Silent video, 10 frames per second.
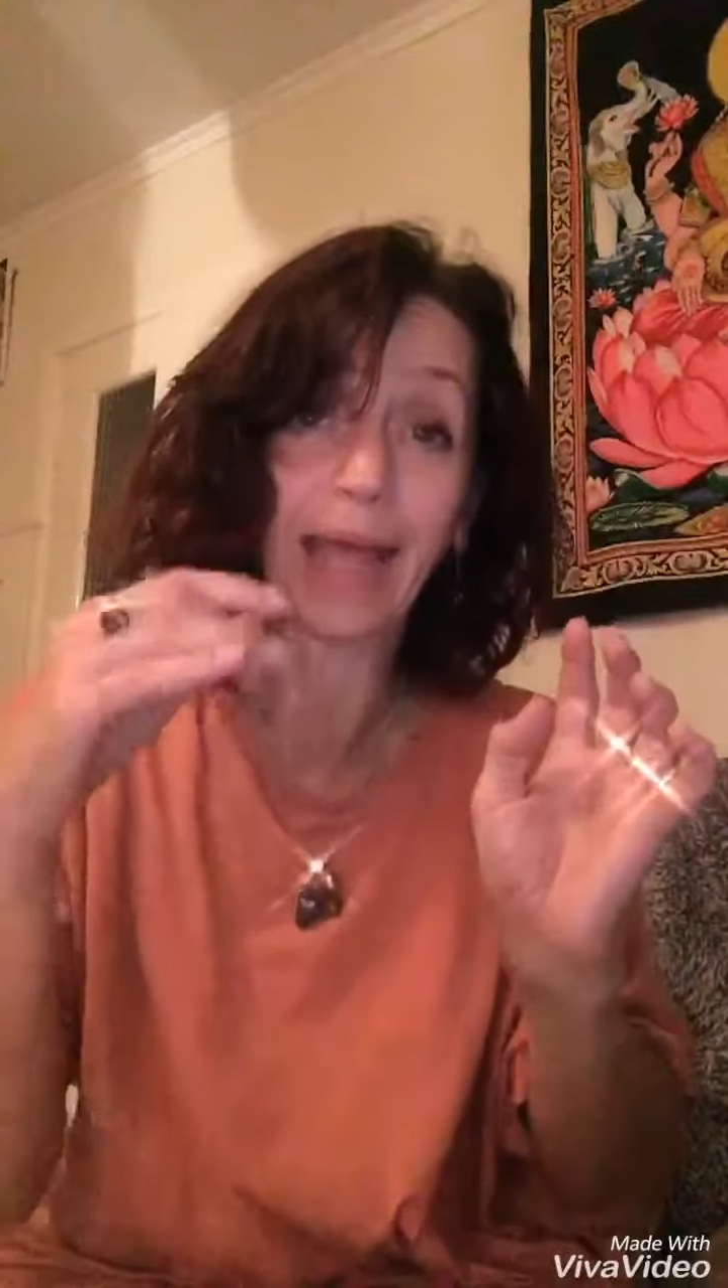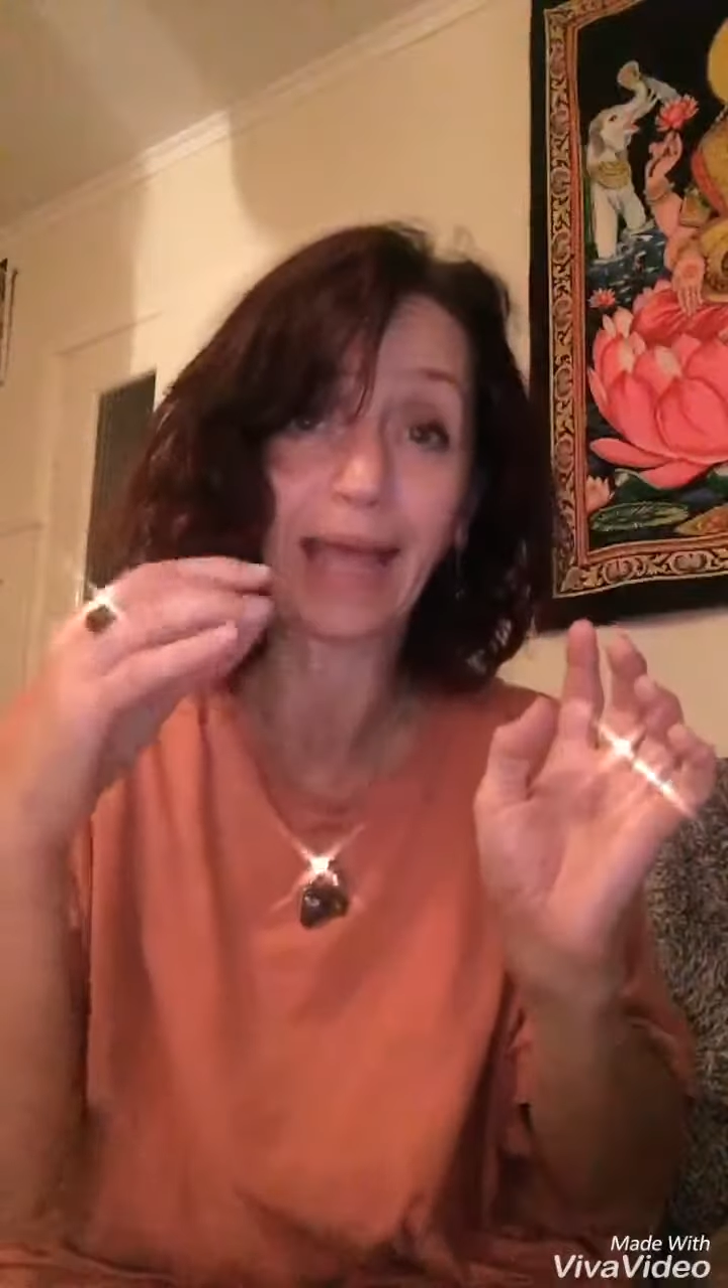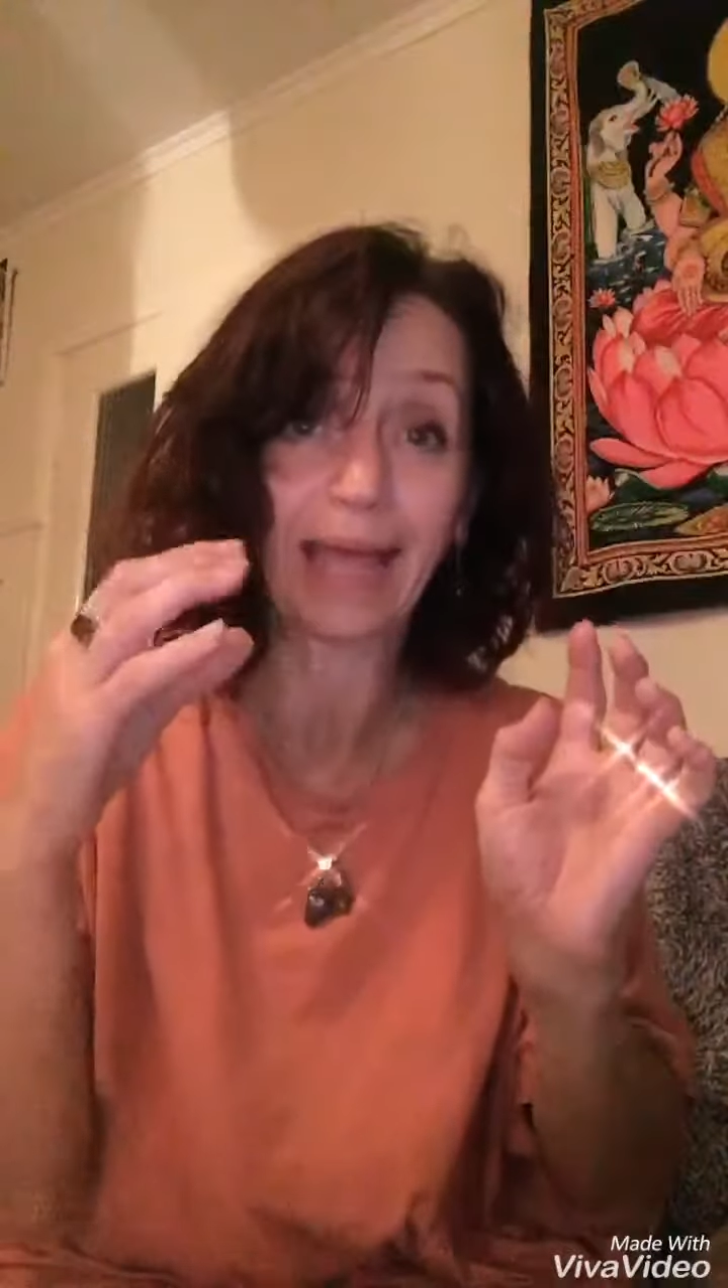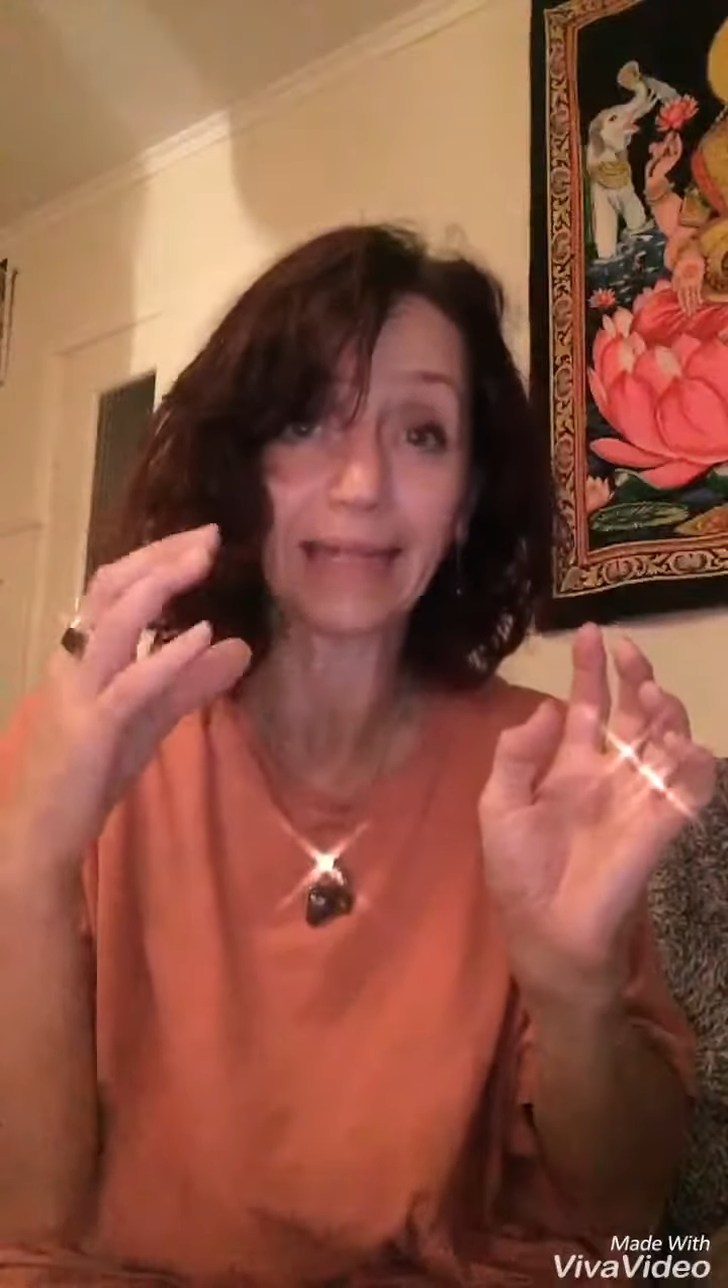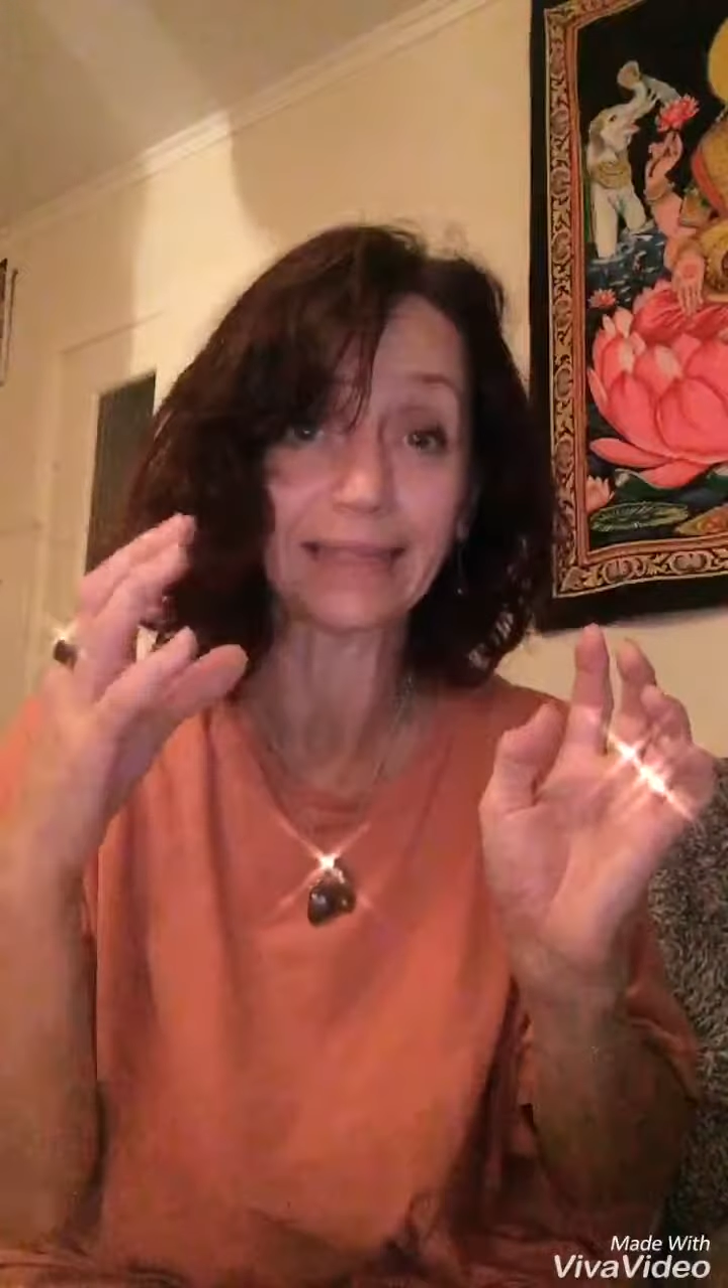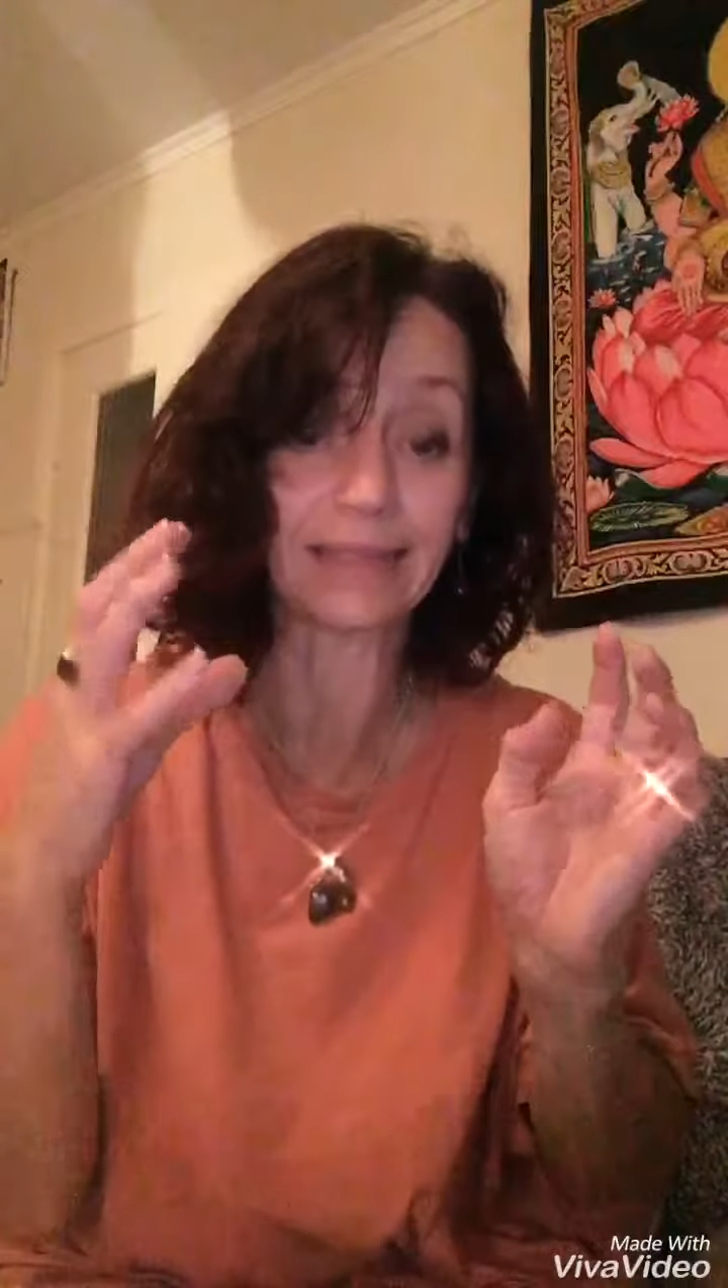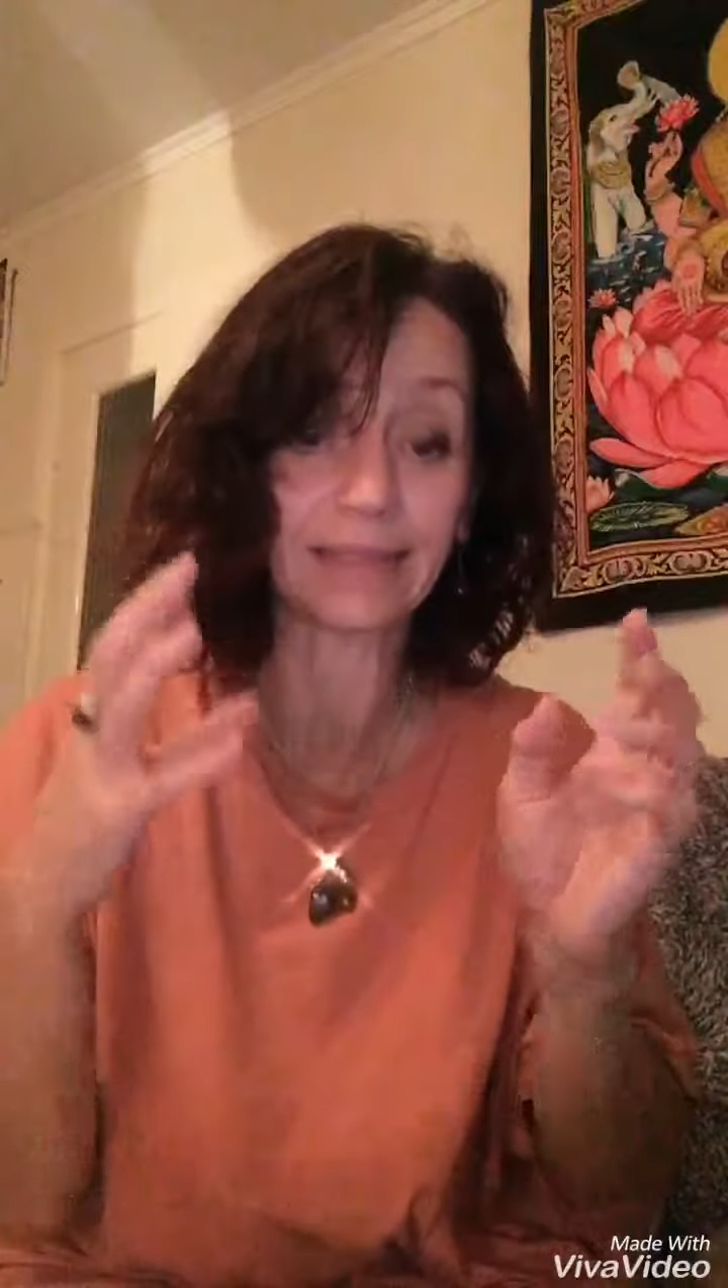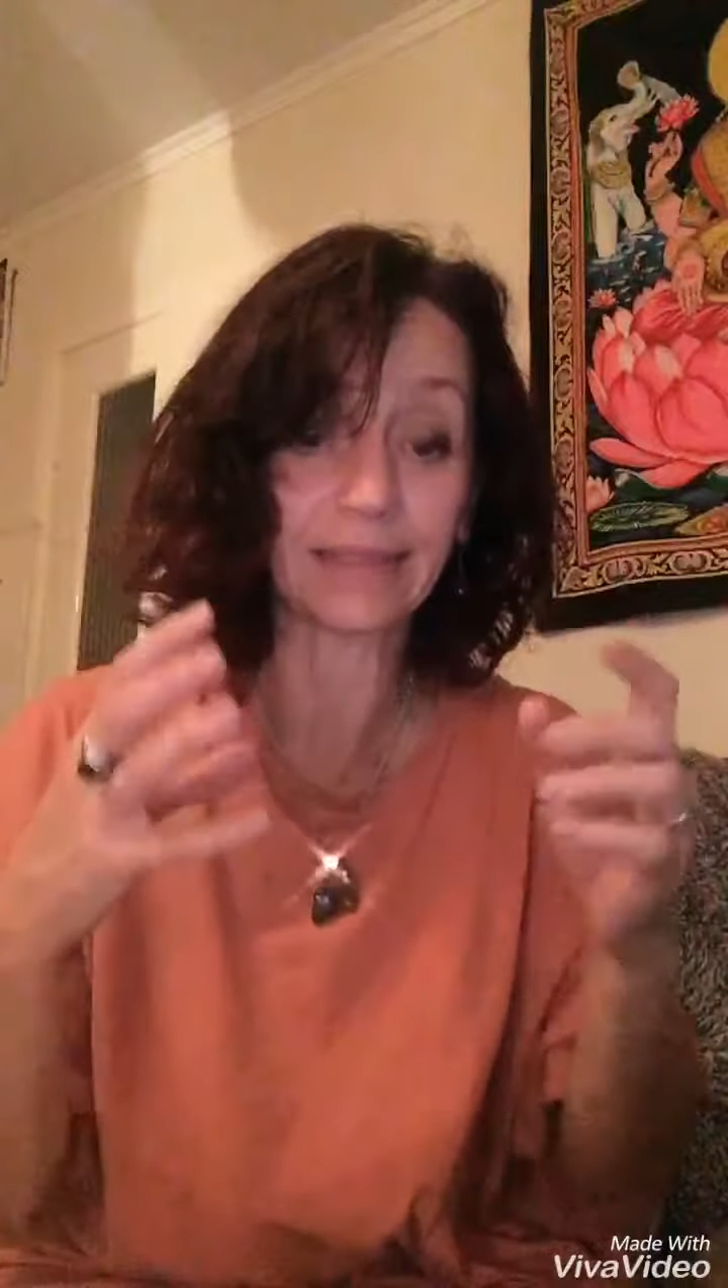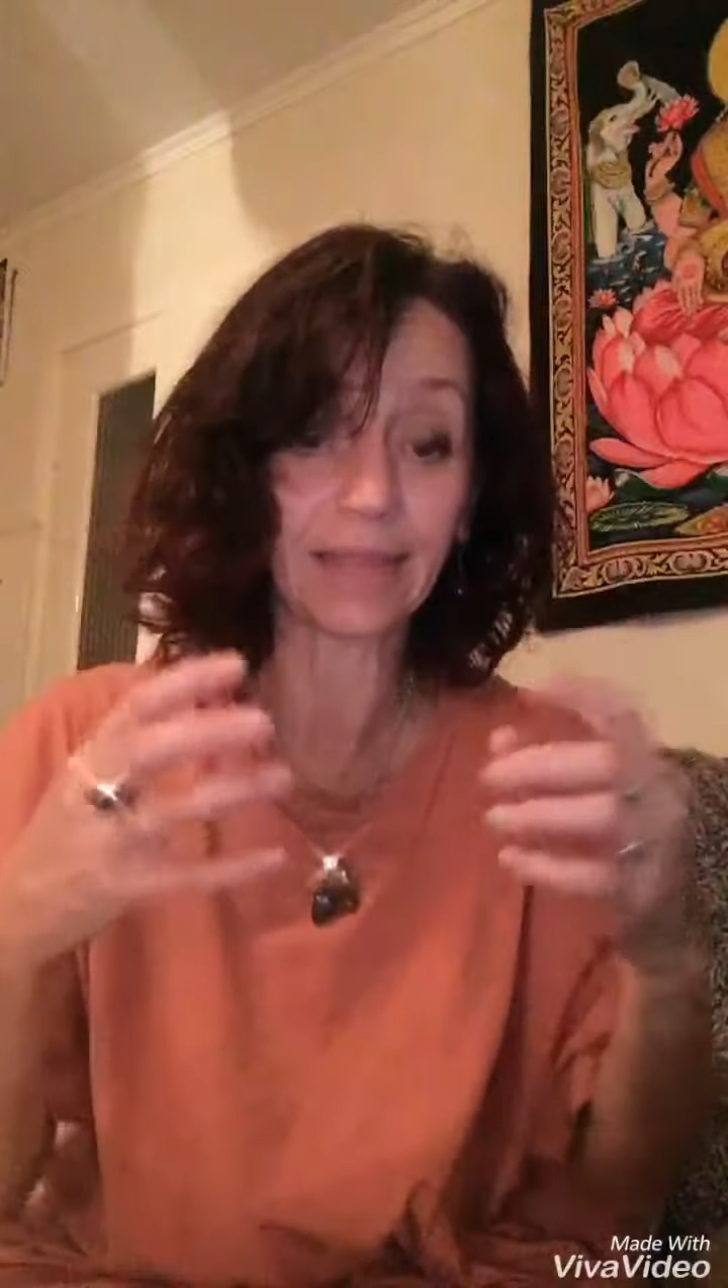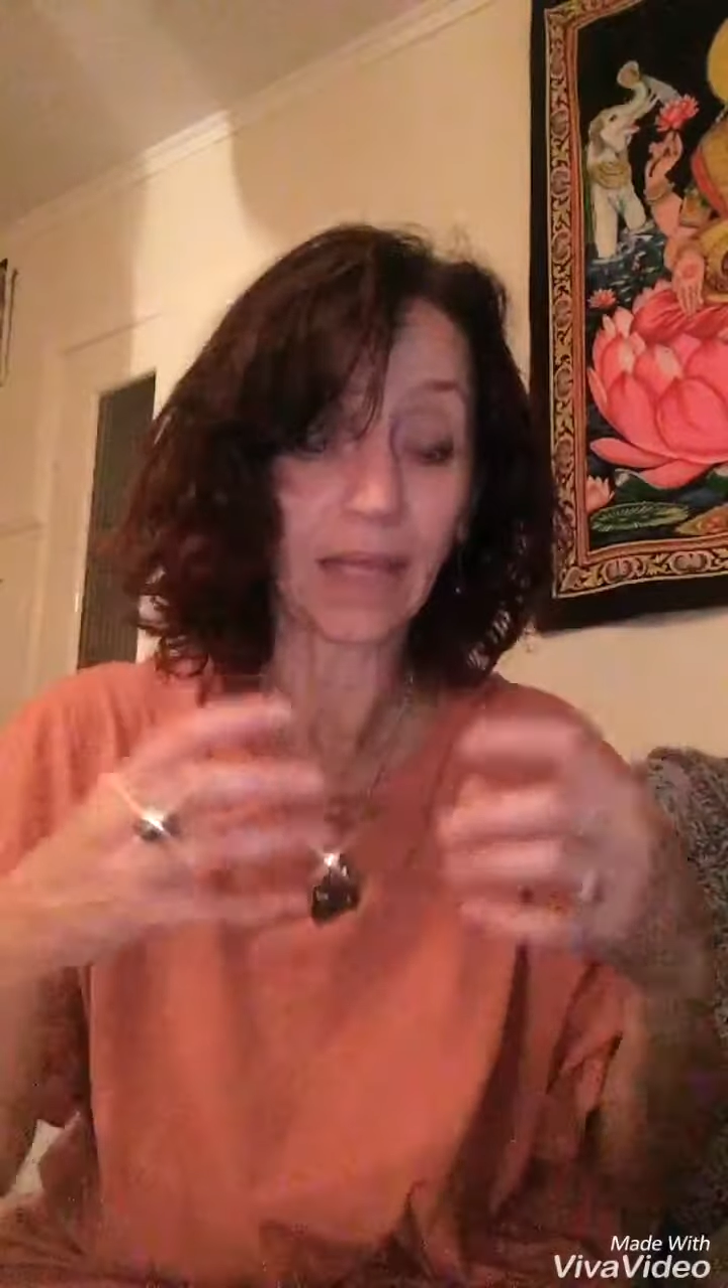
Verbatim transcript: and